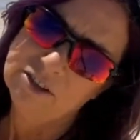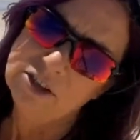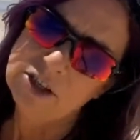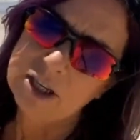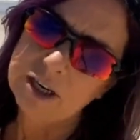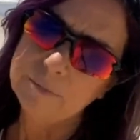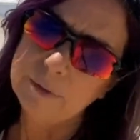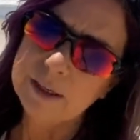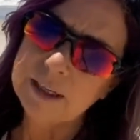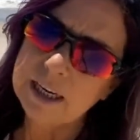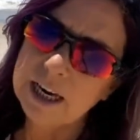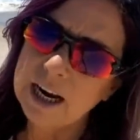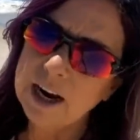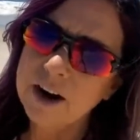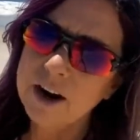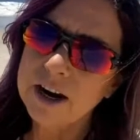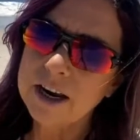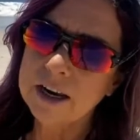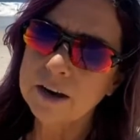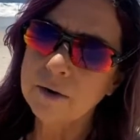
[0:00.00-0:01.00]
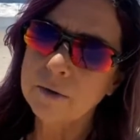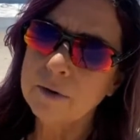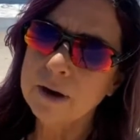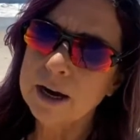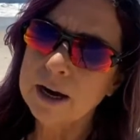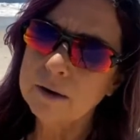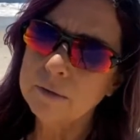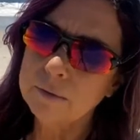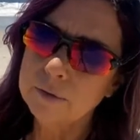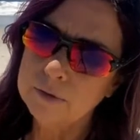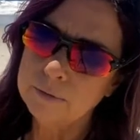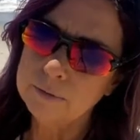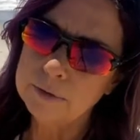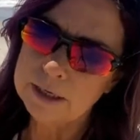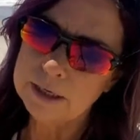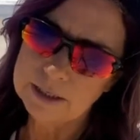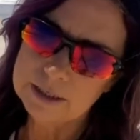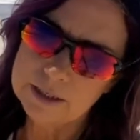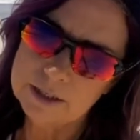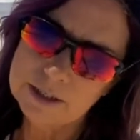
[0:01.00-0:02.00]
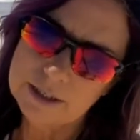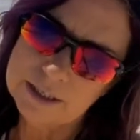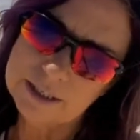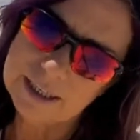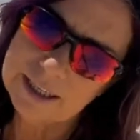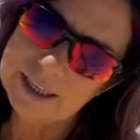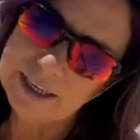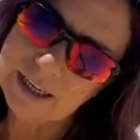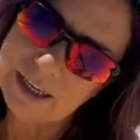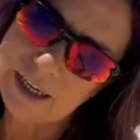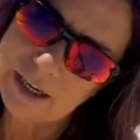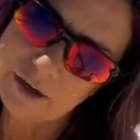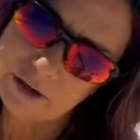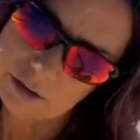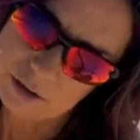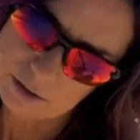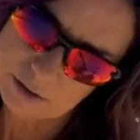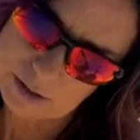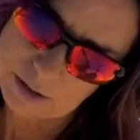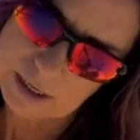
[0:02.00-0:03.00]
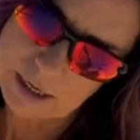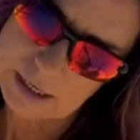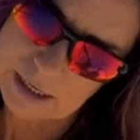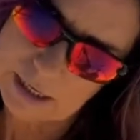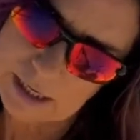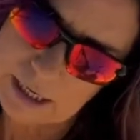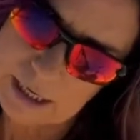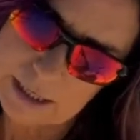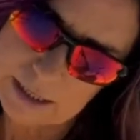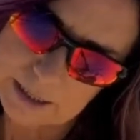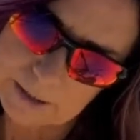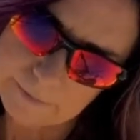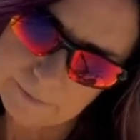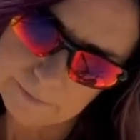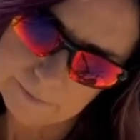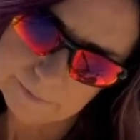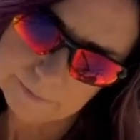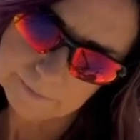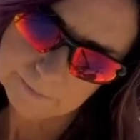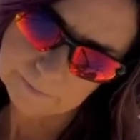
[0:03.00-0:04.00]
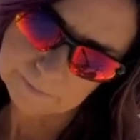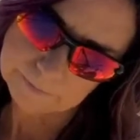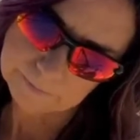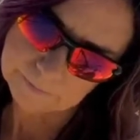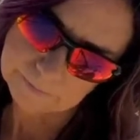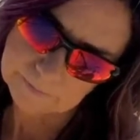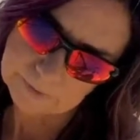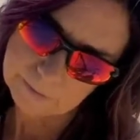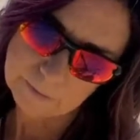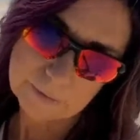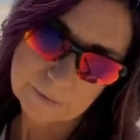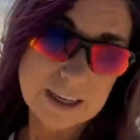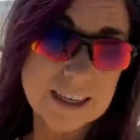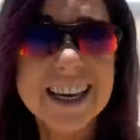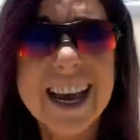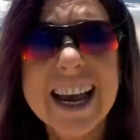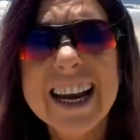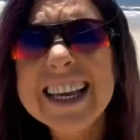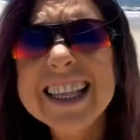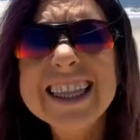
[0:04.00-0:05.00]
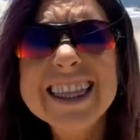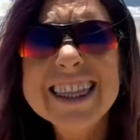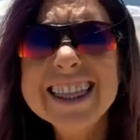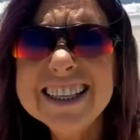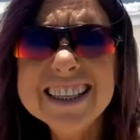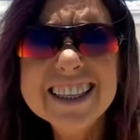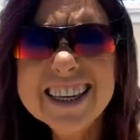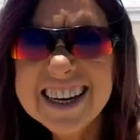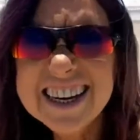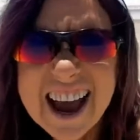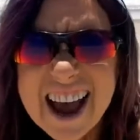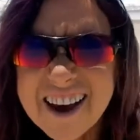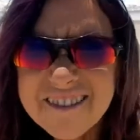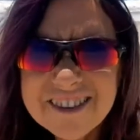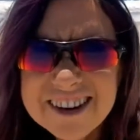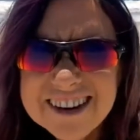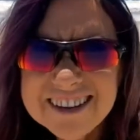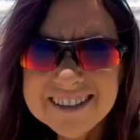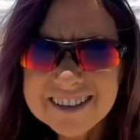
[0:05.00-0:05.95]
which I've been carrying around with me just to get here so that I can eat them. didn't think they'd have